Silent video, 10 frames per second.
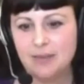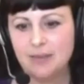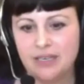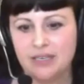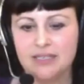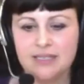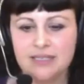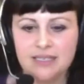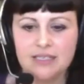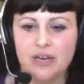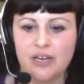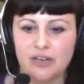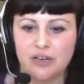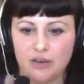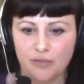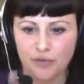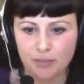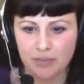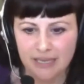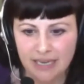named by a sixth grader
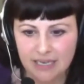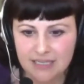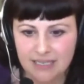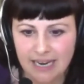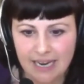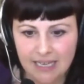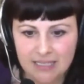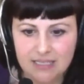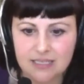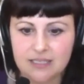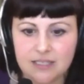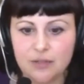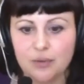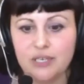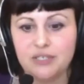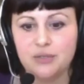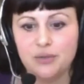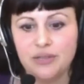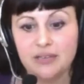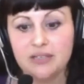from Lenexa, yeah. Kansas, through a
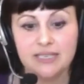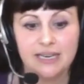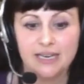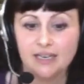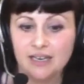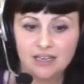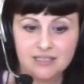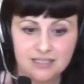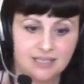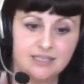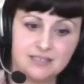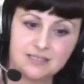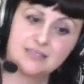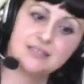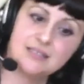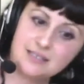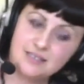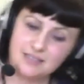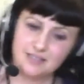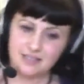2008 contest.